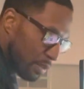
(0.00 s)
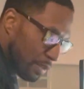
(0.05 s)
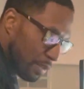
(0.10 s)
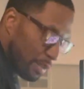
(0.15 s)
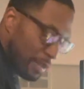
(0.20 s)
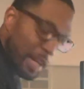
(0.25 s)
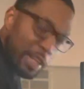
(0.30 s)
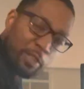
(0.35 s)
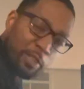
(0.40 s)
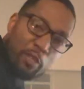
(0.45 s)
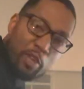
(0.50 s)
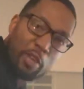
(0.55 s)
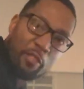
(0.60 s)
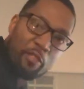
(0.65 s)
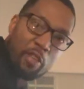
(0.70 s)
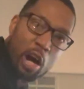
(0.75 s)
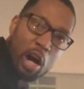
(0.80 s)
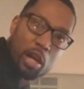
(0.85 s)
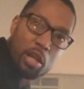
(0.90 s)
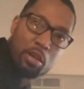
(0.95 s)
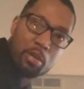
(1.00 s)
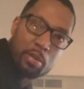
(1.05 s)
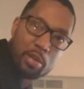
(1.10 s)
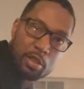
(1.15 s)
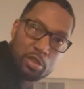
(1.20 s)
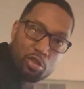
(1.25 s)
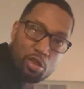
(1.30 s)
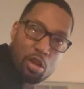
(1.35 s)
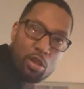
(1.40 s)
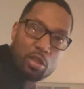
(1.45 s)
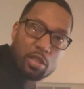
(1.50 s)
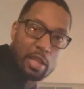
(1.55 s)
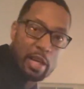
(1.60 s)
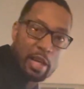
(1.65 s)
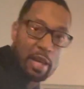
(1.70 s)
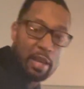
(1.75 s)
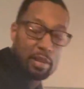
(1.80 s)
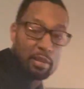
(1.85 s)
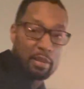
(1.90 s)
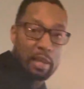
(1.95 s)
that's for volume control,
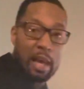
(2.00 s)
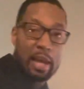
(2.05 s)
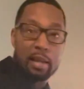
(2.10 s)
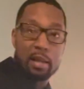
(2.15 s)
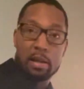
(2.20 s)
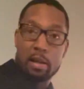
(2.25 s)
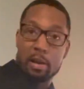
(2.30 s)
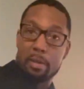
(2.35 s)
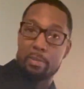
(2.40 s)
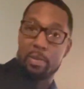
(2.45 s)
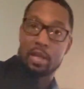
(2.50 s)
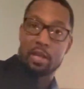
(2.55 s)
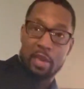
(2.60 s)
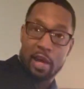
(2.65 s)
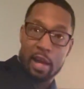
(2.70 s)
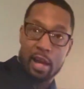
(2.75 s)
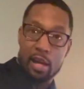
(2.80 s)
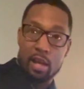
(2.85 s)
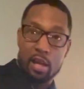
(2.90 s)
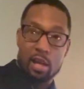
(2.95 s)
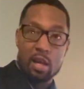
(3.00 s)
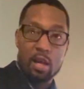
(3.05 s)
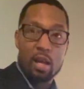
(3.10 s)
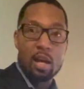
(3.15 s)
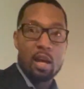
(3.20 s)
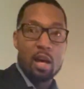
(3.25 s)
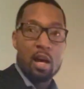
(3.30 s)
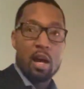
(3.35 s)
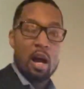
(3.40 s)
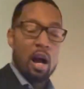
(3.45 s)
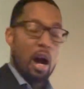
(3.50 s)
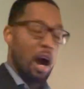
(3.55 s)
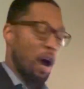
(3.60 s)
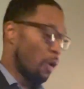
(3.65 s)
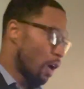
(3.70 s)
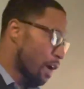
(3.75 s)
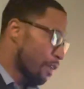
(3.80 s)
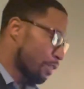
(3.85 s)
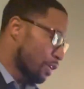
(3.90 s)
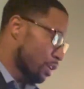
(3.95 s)
because that could be that.
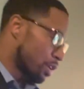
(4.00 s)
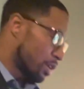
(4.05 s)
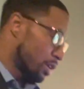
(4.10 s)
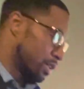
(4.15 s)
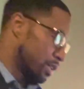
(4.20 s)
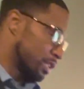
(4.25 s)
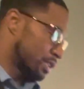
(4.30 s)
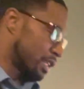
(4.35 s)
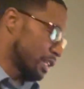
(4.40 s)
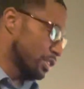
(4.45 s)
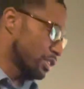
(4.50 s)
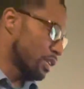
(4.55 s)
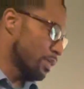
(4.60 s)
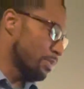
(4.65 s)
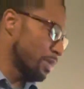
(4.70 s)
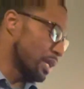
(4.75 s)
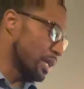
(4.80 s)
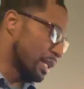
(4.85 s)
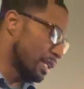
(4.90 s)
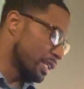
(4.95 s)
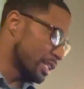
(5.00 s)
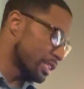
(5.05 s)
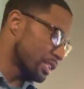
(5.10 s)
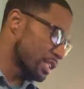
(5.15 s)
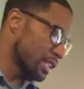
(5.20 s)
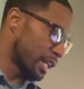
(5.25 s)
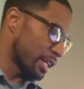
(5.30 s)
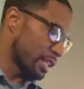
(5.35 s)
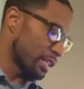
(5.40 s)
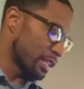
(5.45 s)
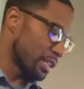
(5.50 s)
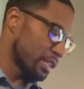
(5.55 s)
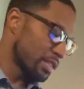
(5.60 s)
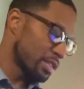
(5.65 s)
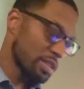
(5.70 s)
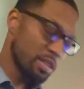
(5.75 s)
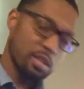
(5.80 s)
However, this thing shouldn't be glitchy like this.